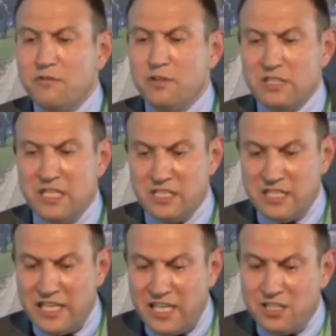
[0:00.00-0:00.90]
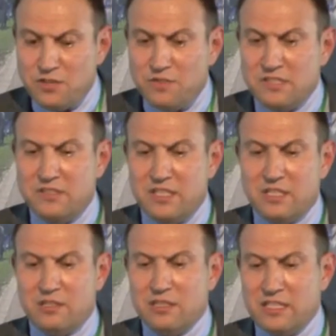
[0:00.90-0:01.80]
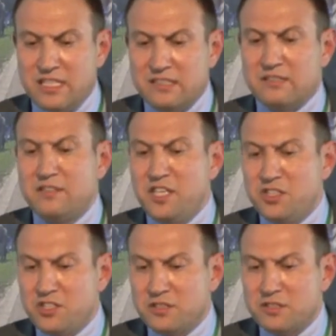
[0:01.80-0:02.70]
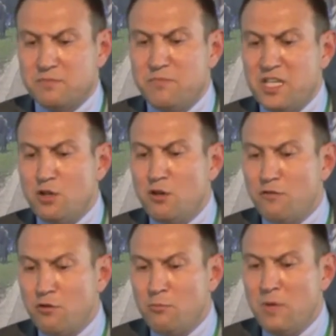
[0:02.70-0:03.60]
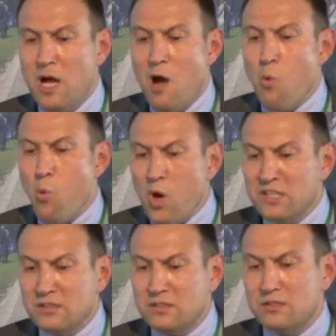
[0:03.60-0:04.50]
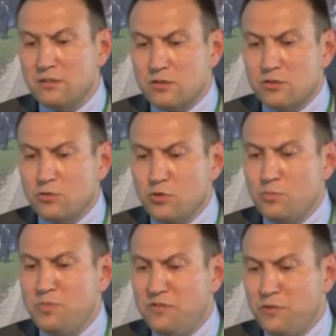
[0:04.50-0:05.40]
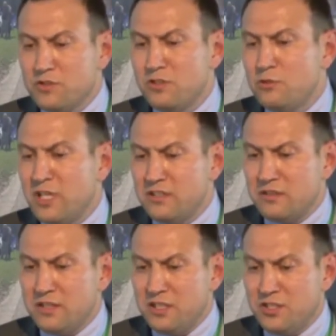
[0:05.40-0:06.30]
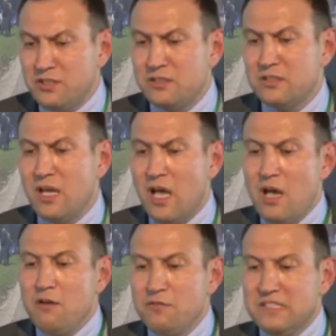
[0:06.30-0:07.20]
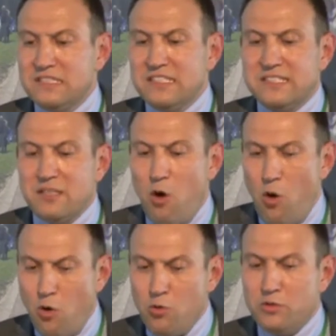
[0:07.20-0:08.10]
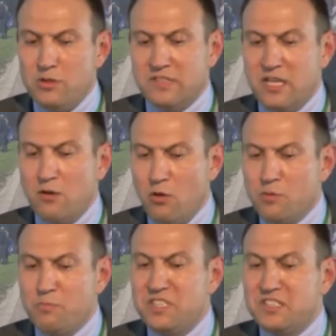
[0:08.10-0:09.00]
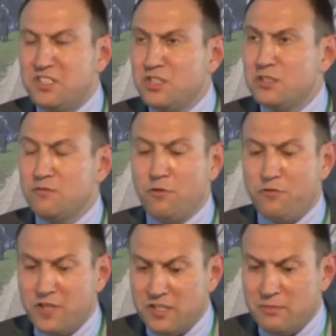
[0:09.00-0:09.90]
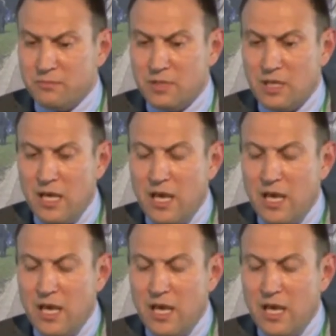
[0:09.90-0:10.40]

We will engage with decolonized nations, many of whom once stood before the United Nations with their own petitions for freedom.